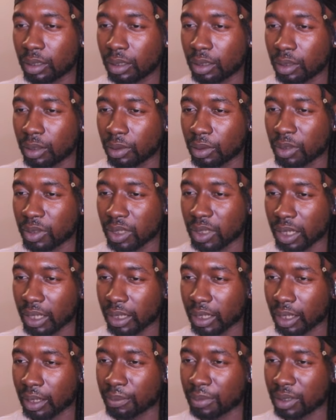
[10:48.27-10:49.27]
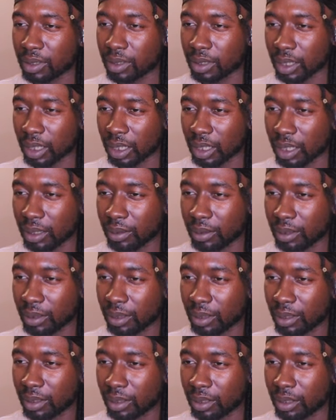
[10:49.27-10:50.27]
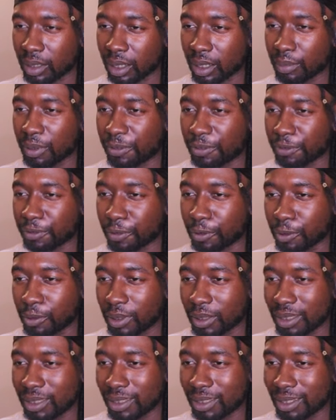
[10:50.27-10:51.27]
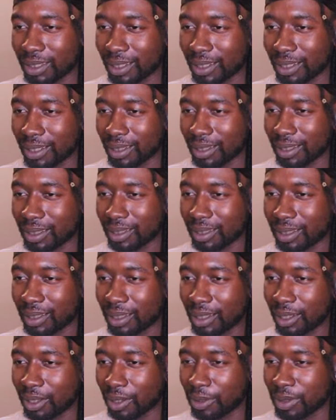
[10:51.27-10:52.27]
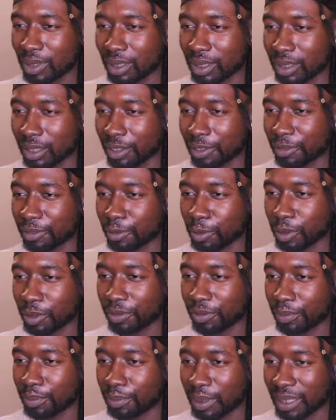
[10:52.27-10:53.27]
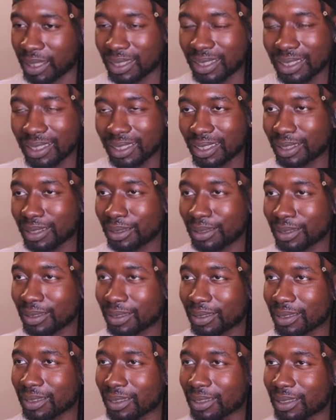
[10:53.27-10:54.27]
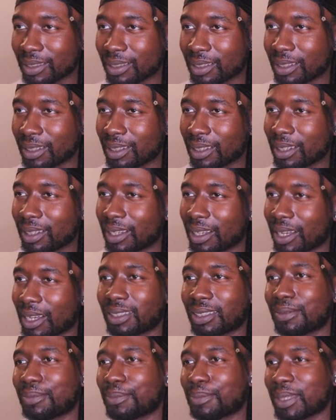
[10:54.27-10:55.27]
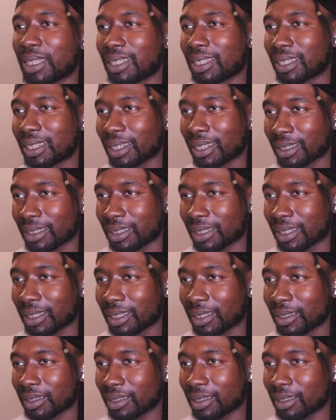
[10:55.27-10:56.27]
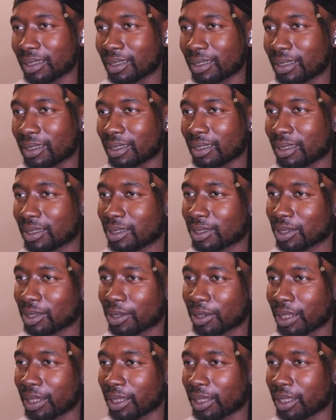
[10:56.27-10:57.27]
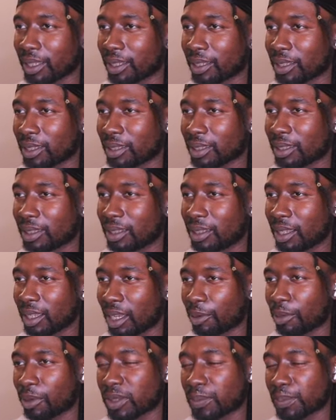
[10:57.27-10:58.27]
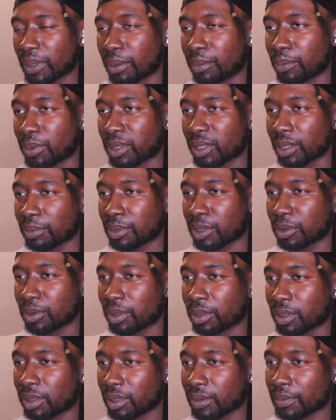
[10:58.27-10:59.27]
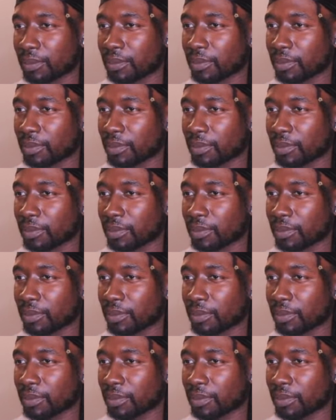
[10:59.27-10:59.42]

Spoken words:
You're saying I'm the same? That I'm a foolish girl who's in love with being in love? I didn't mean it like that. Sorry, I guess. I was being presumptuous.